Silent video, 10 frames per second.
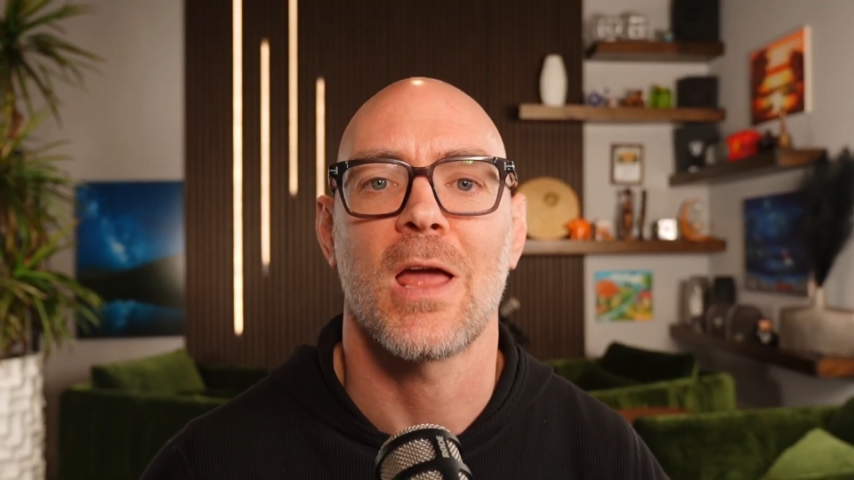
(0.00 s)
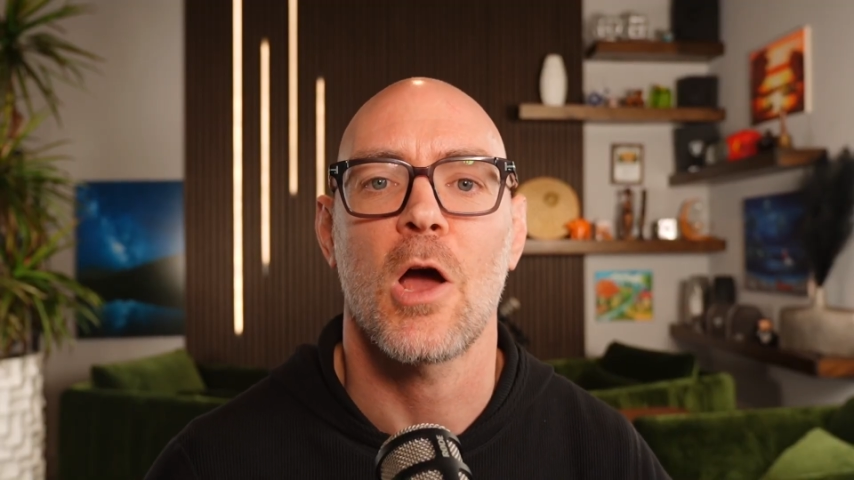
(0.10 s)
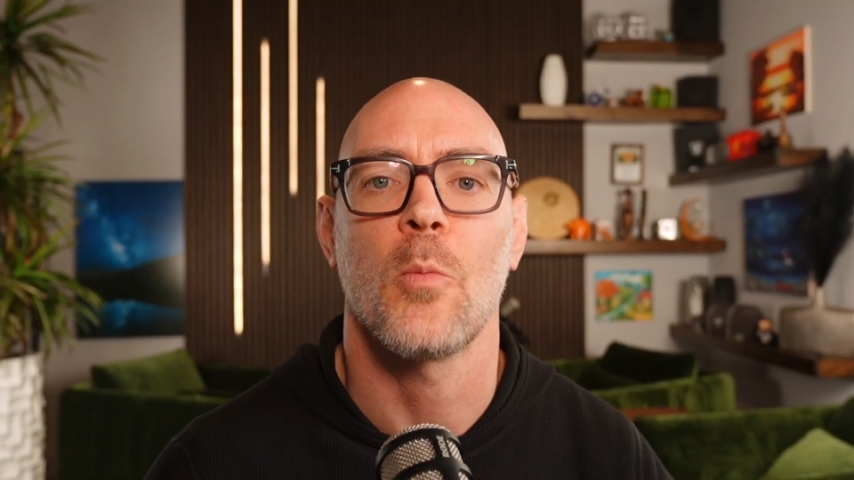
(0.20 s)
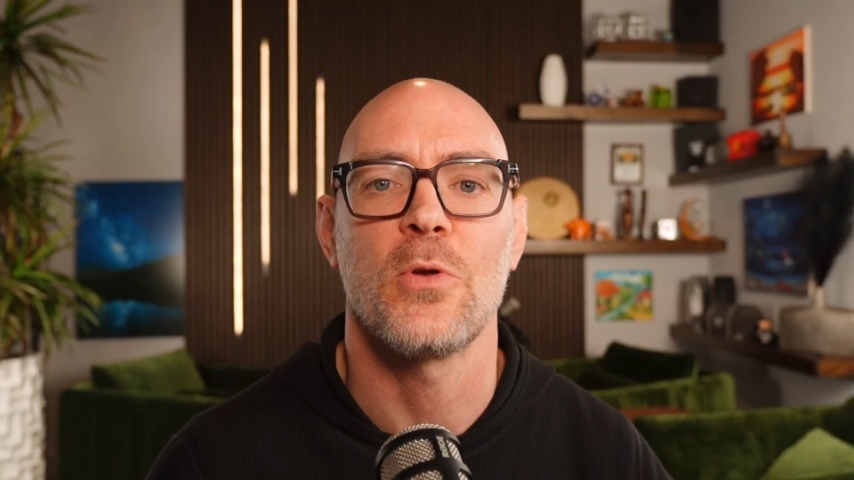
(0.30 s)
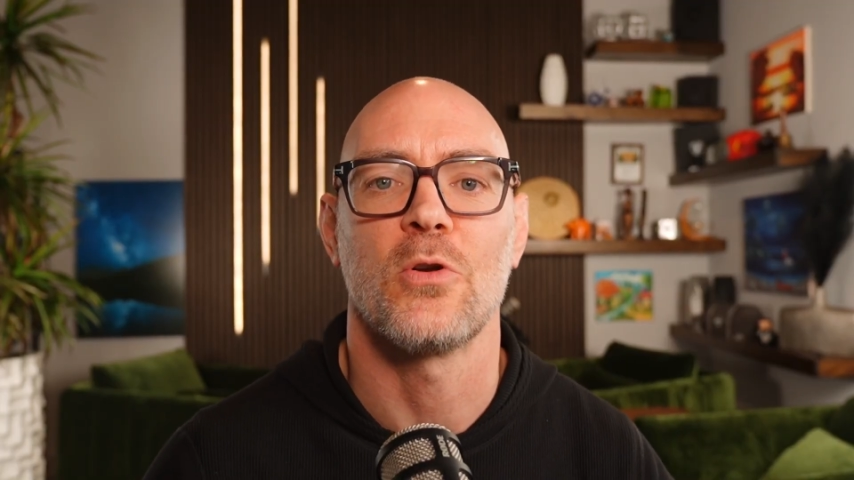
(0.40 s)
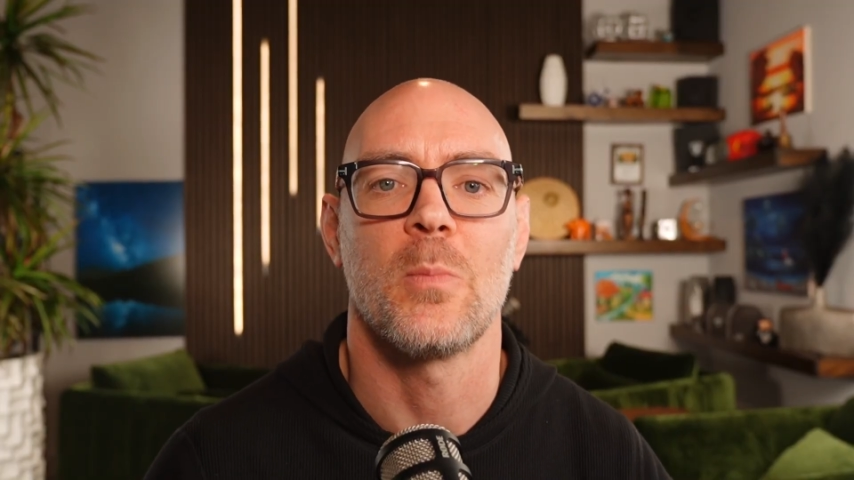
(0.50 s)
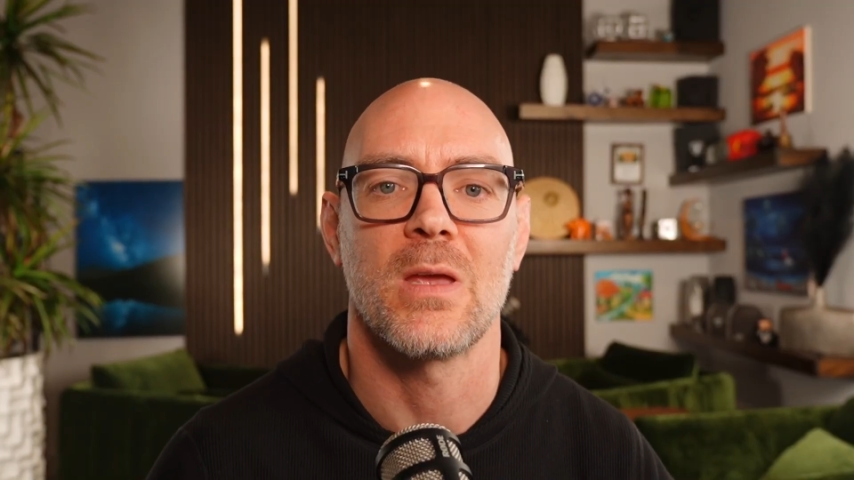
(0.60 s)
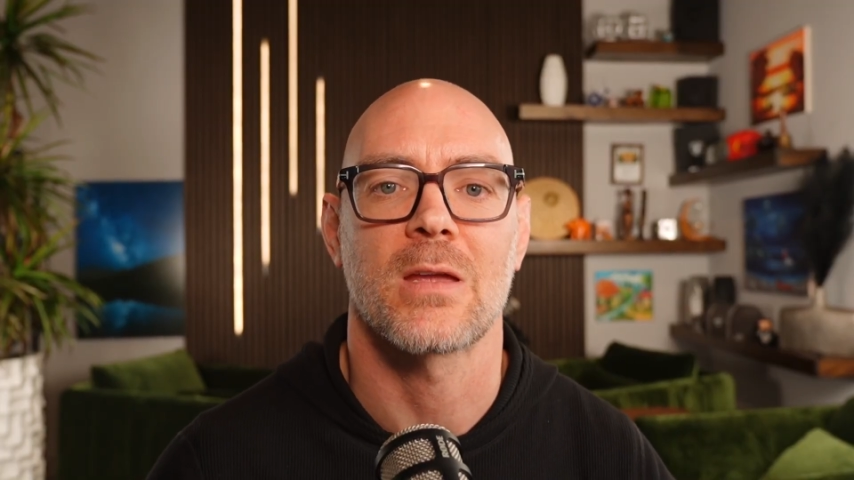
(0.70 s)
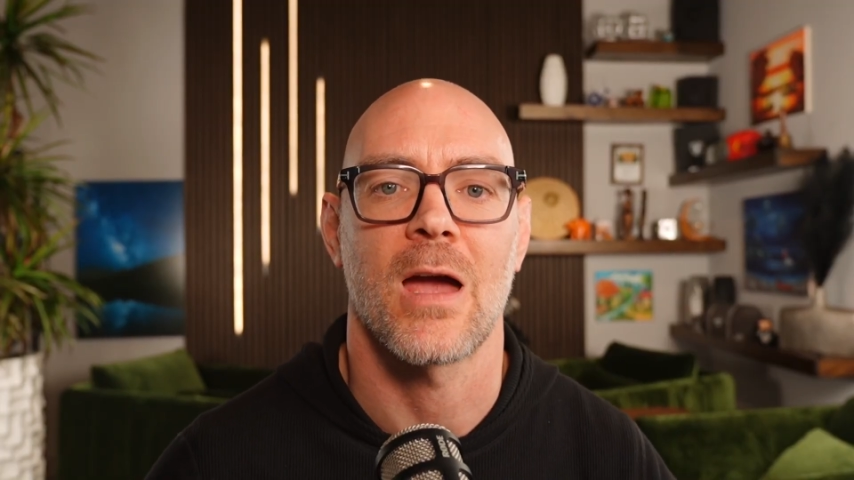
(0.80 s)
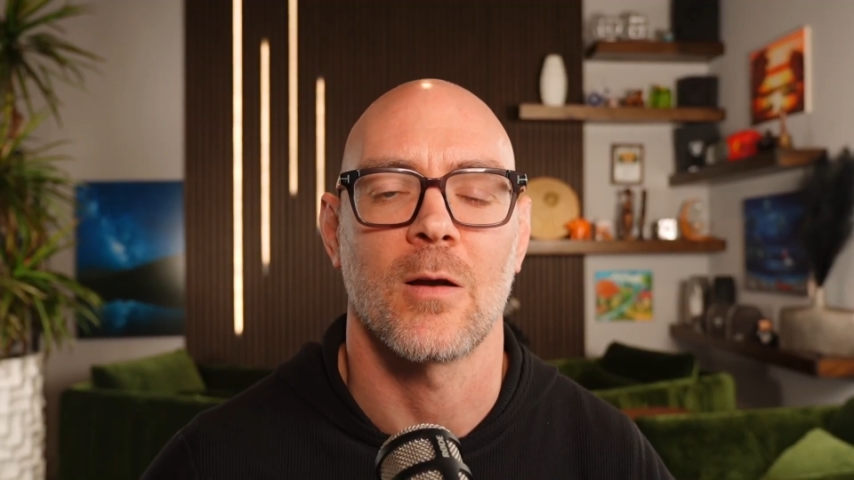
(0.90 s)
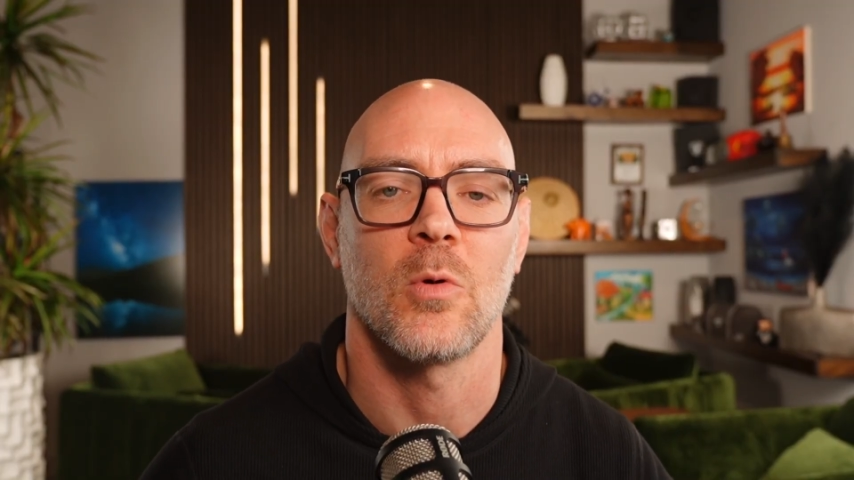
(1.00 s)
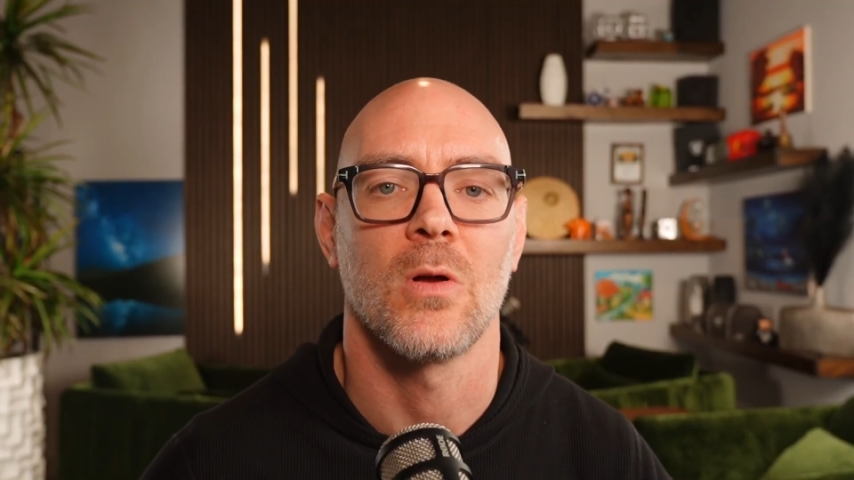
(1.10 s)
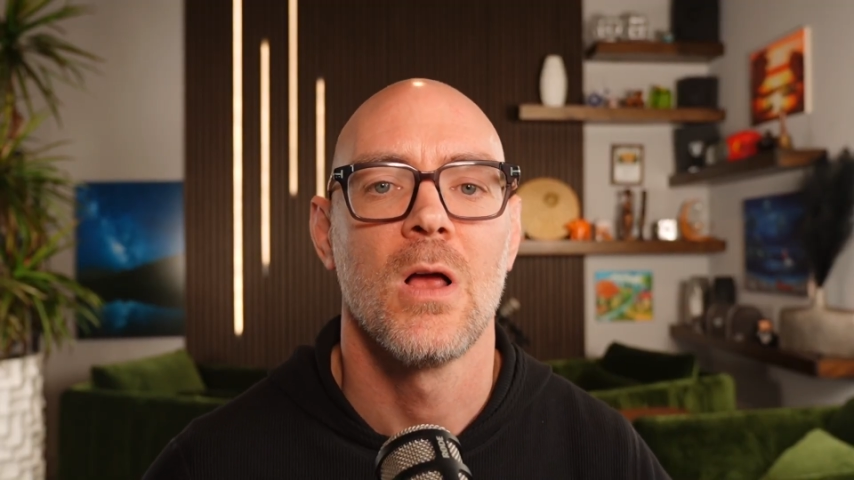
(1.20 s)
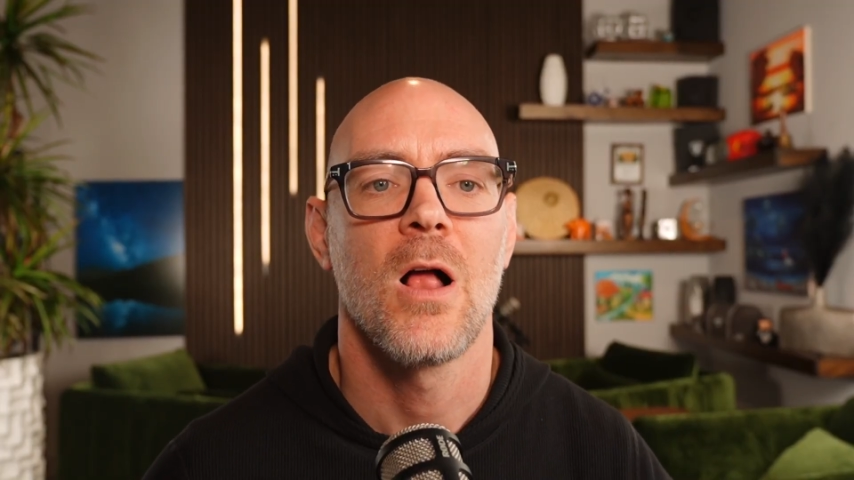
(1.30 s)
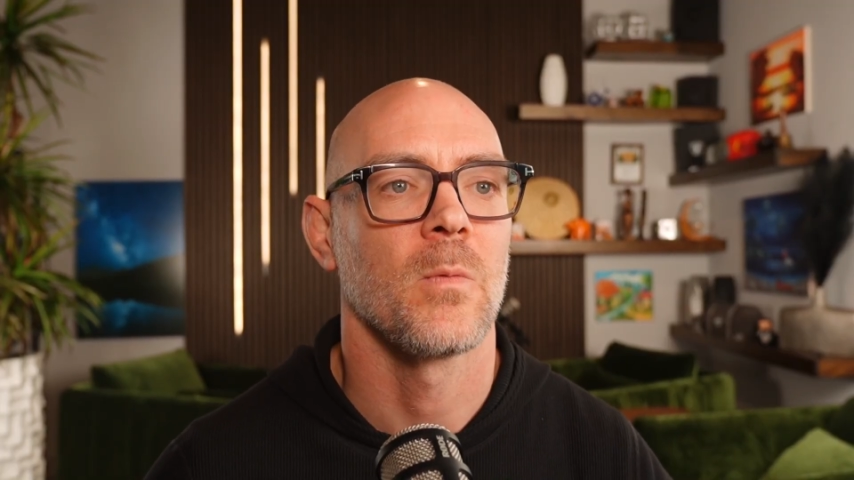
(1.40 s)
help you to be accountable.